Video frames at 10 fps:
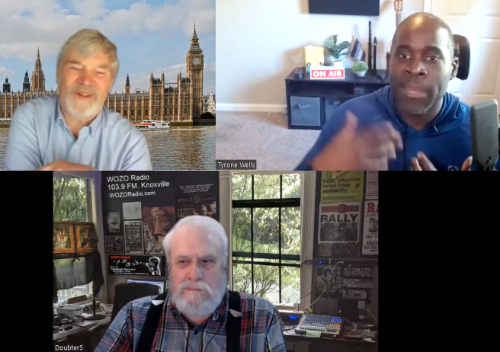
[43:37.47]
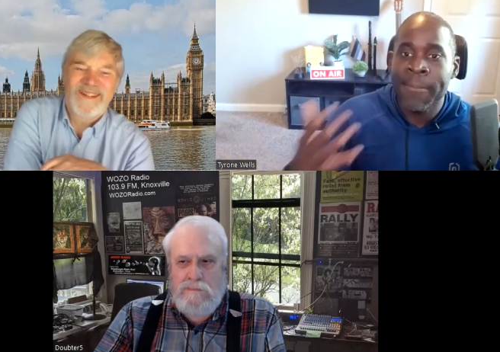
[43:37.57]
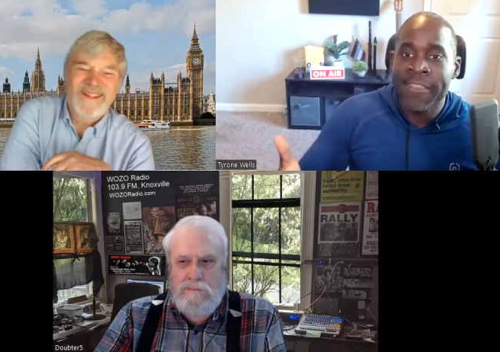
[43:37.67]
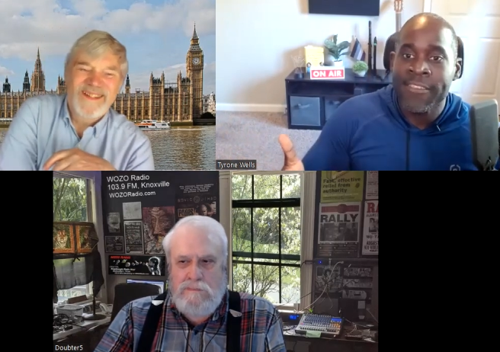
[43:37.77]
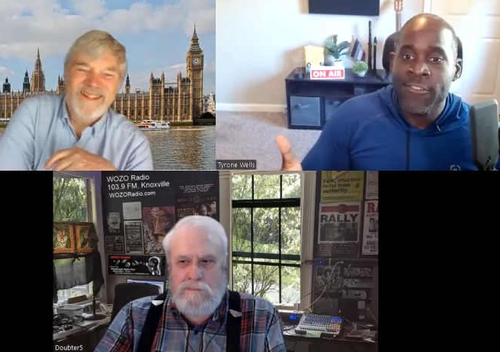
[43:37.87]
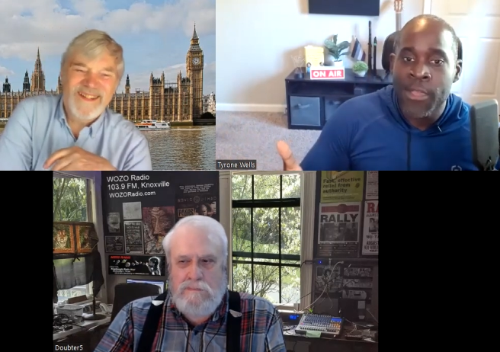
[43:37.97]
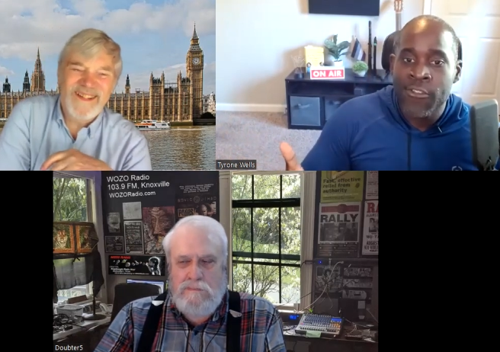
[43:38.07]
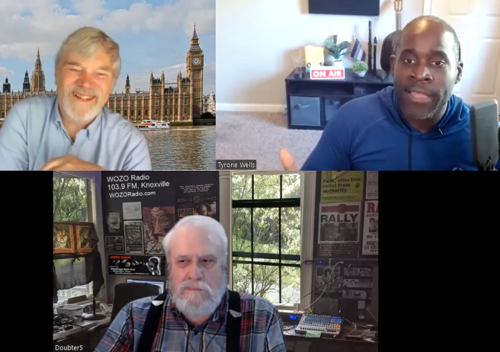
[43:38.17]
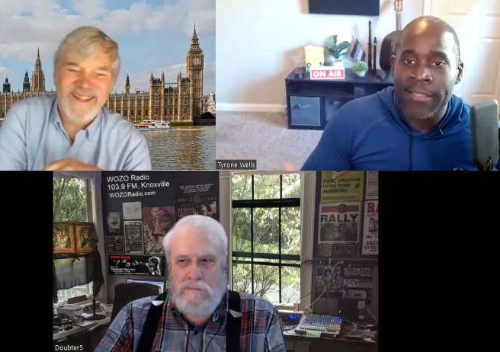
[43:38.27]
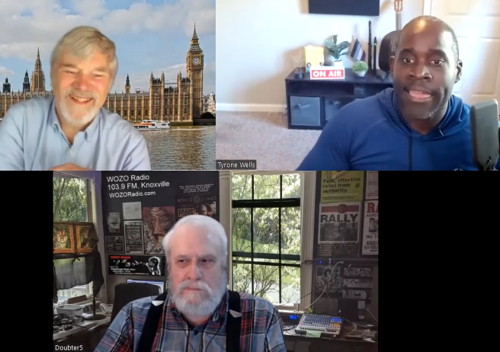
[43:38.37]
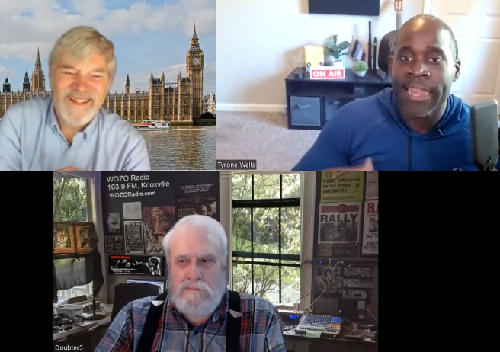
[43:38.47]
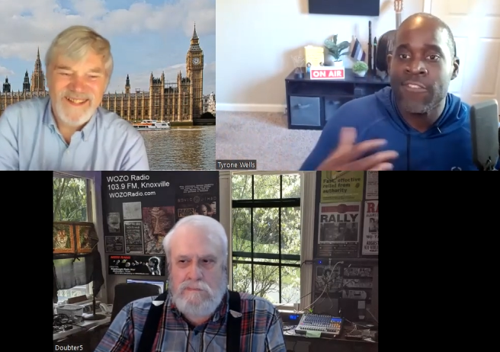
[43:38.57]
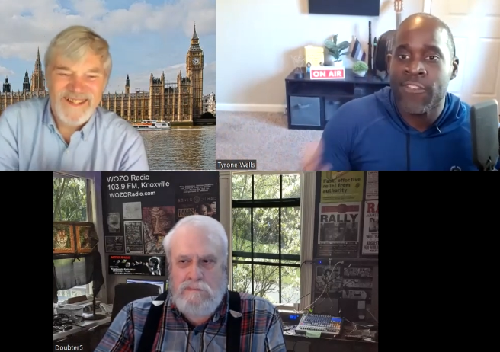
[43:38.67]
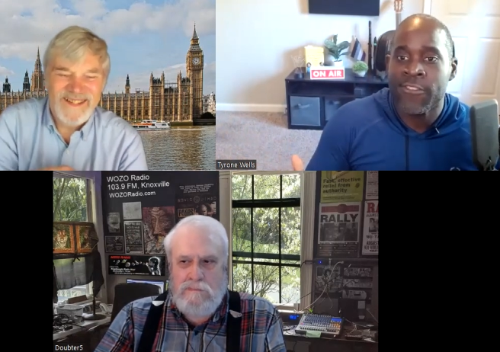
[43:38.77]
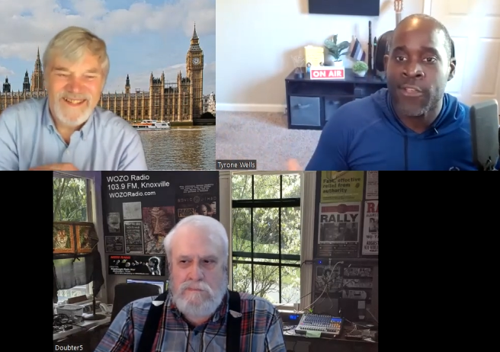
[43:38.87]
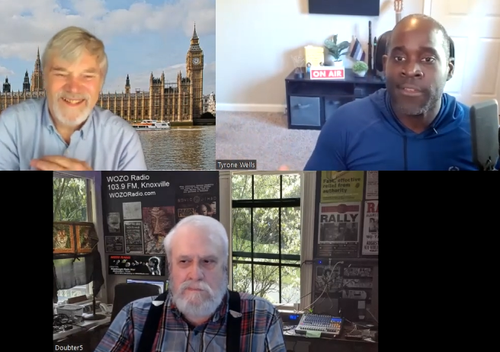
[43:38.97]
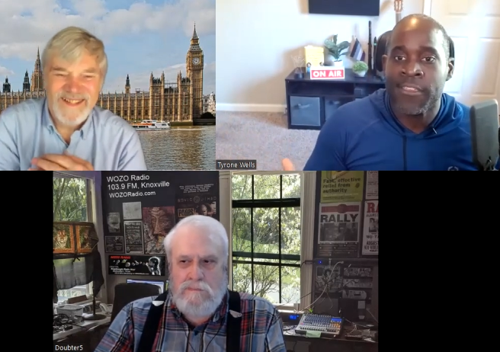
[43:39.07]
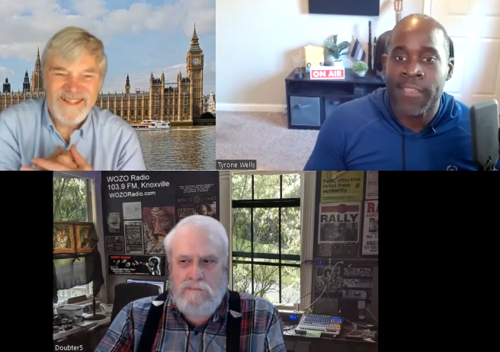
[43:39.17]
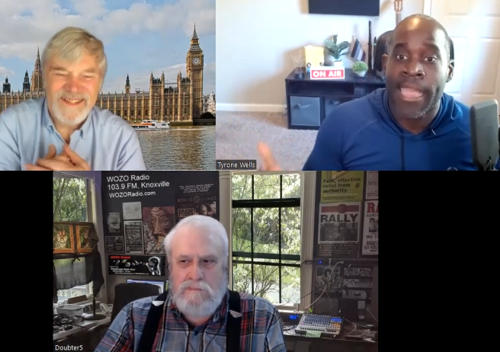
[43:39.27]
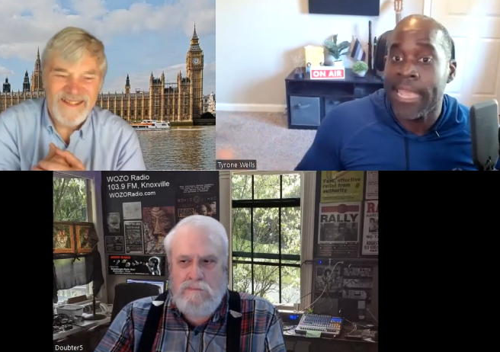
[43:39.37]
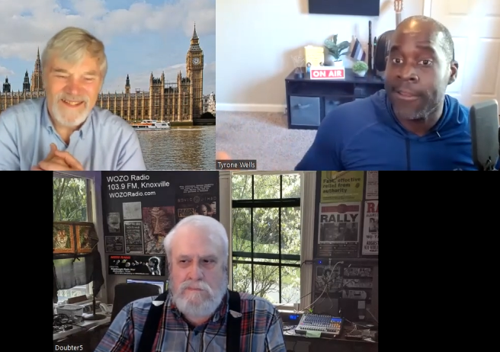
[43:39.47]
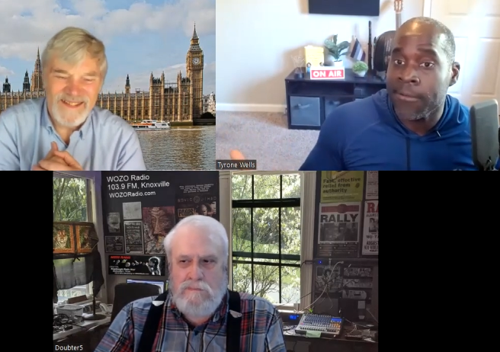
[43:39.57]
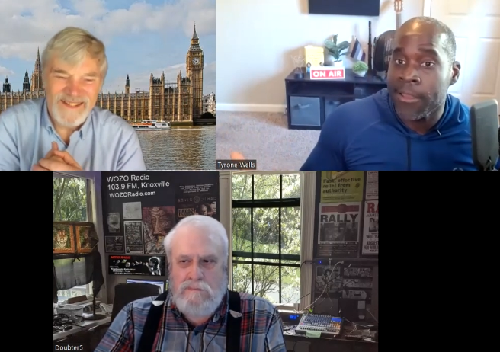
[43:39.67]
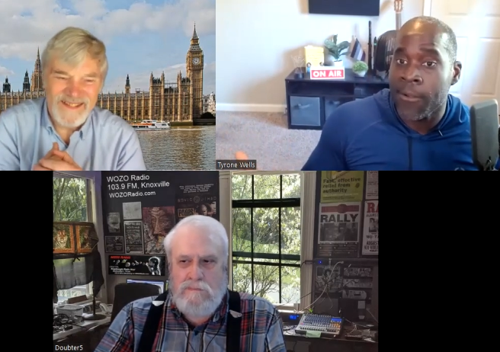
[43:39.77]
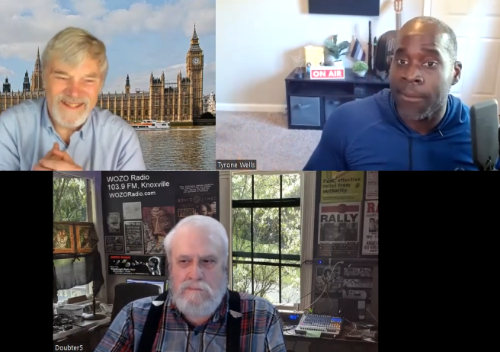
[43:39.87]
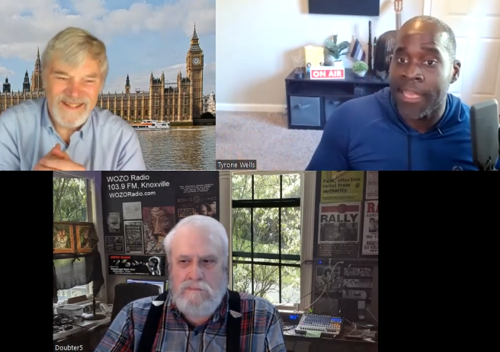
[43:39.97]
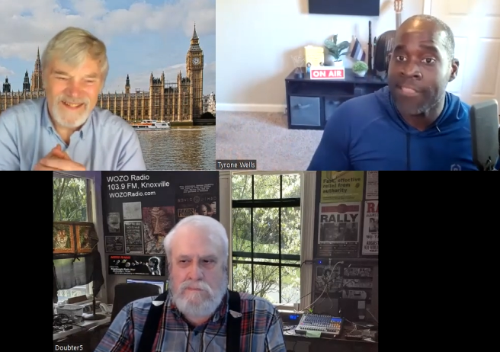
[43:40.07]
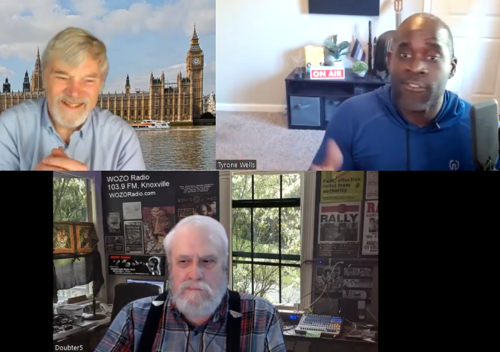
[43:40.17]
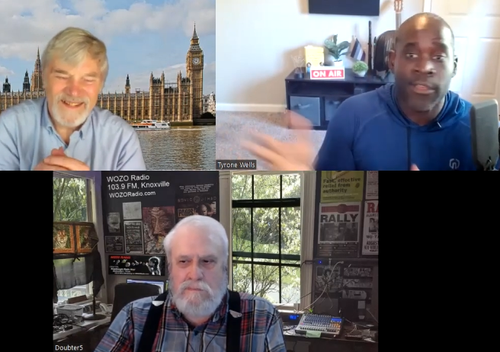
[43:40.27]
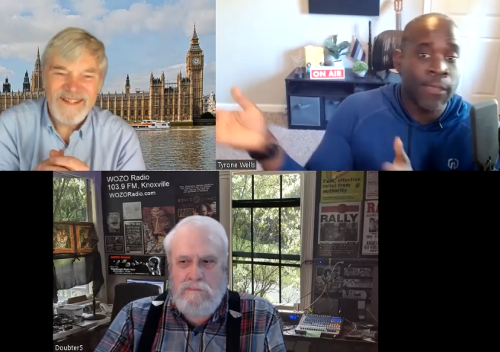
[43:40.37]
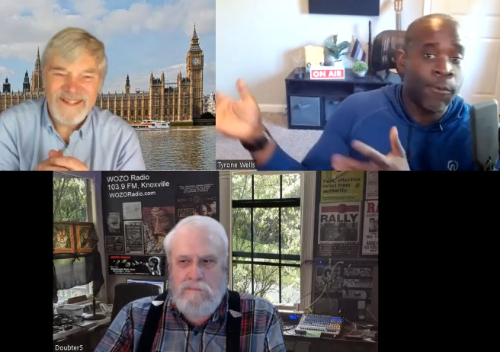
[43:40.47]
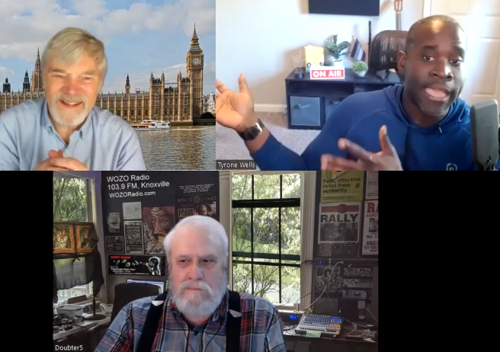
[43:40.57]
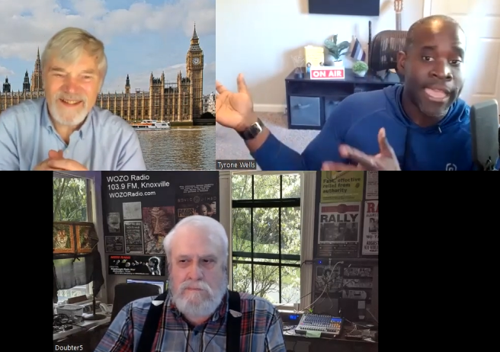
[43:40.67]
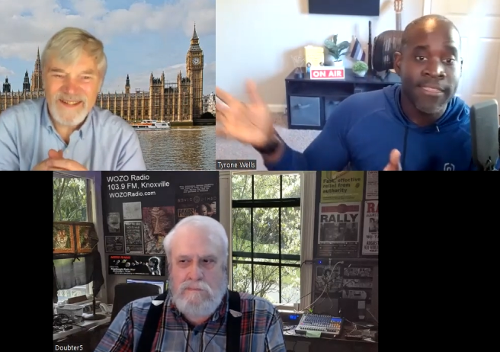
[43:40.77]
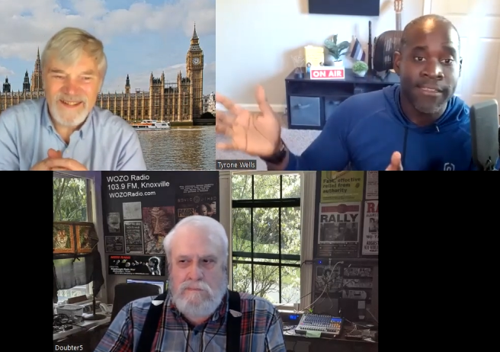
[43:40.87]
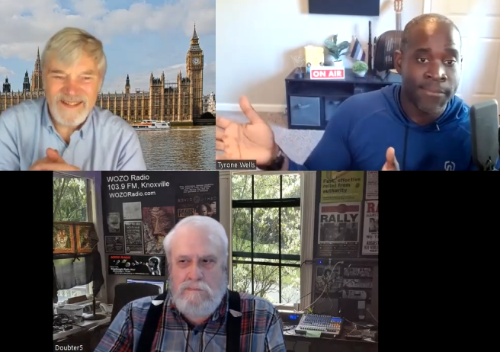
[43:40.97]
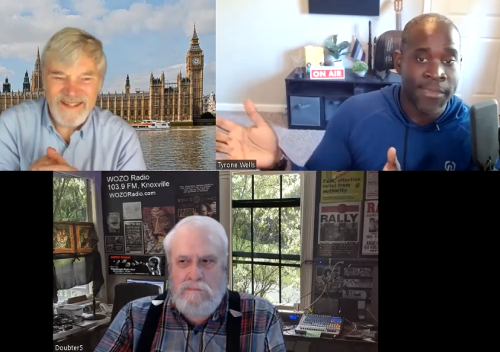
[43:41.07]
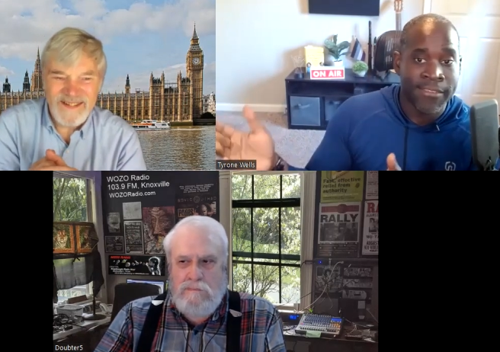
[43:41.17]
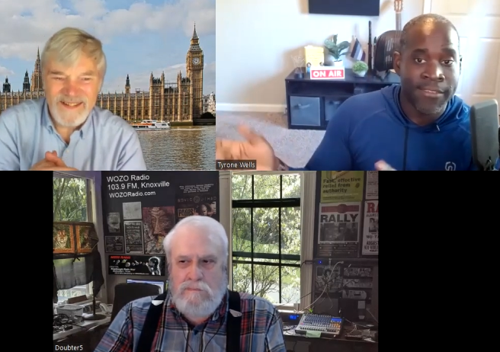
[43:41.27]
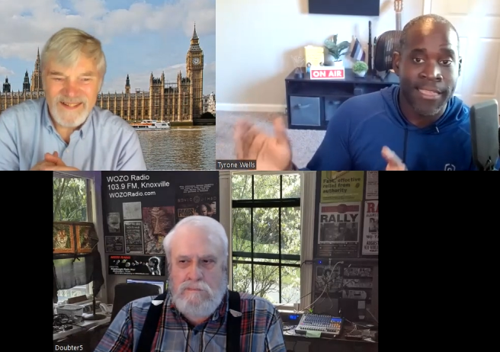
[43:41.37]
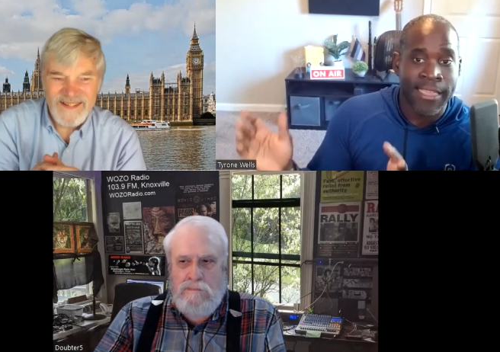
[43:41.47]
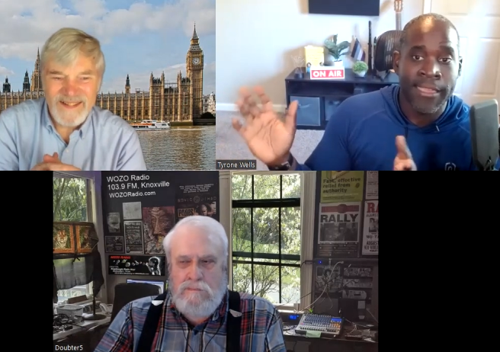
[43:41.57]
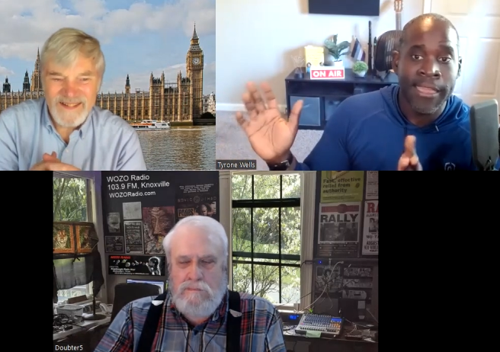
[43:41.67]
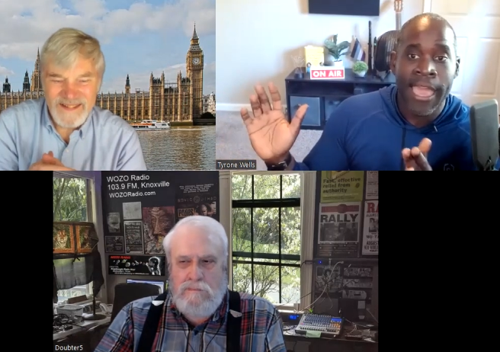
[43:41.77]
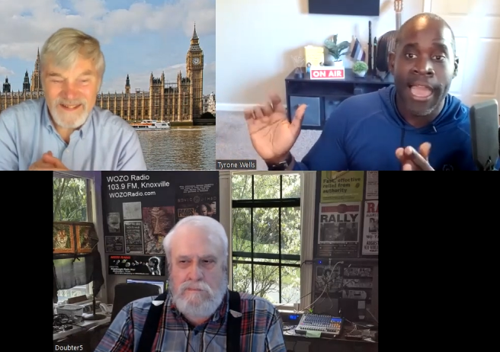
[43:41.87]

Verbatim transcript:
Speaker 1: i'm in a situation like that i just generally say i don't know and that's generally what atheism is it's like